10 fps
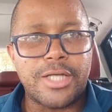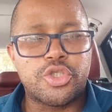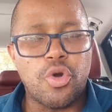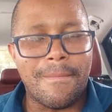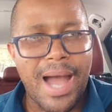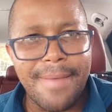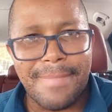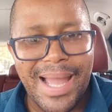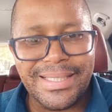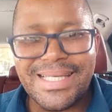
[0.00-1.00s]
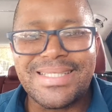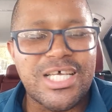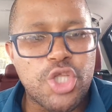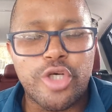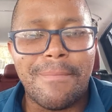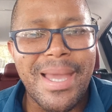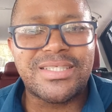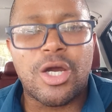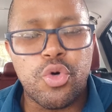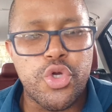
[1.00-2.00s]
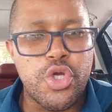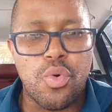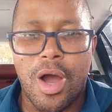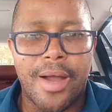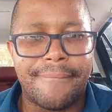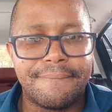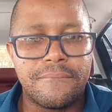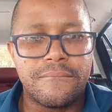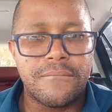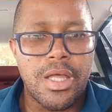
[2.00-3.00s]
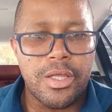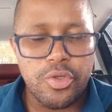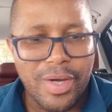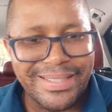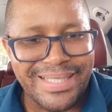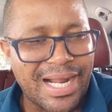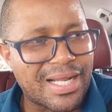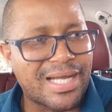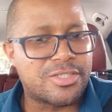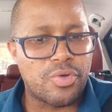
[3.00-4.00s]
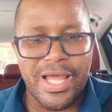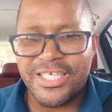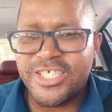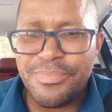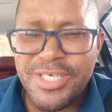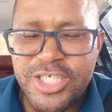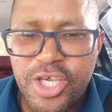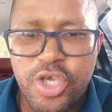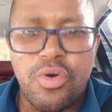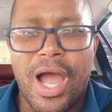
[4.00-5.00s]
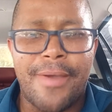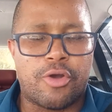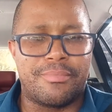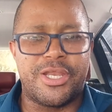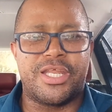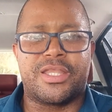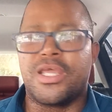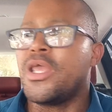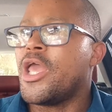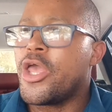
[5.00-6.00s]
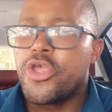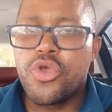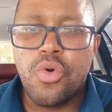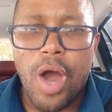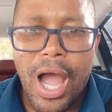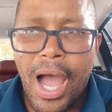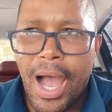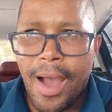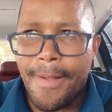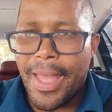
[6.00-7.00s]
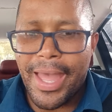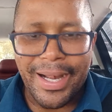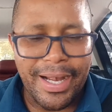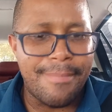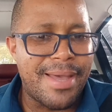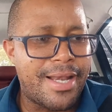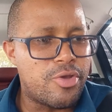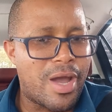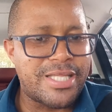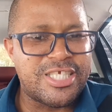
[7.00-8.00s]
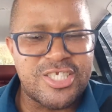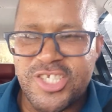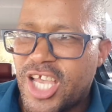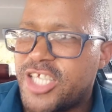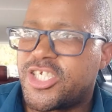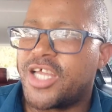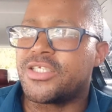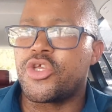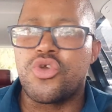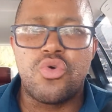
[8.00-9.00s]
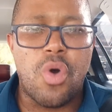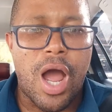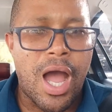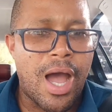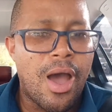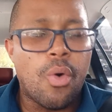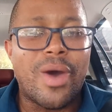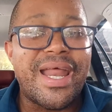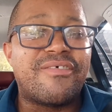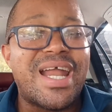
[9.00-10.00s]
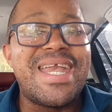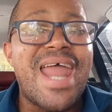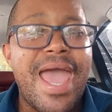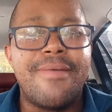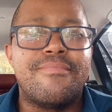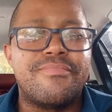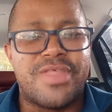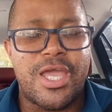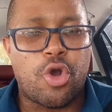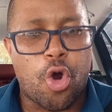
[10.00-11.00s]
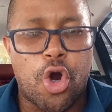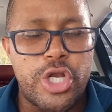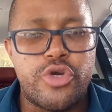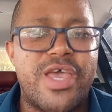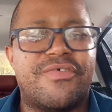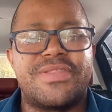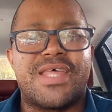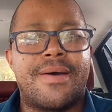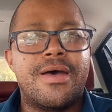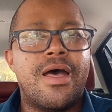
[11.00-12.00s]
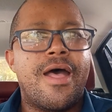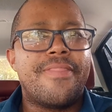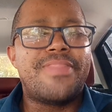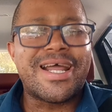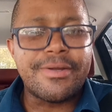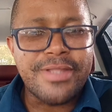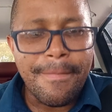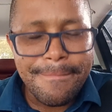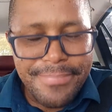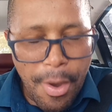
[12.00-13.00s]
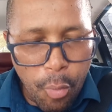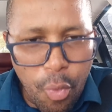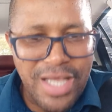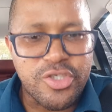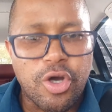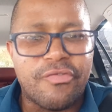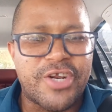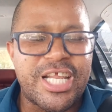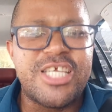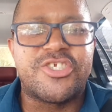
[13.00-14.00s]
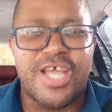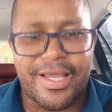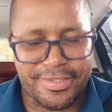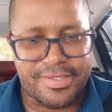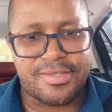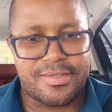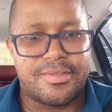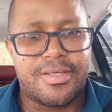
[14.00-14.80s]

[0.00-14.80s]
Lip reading: To my mind, it does not matter who you are. You are a drunkard, you are LGBTQI community, you are a rebel, you are an insurgent, you are whatever name they call you, even the worst of rejects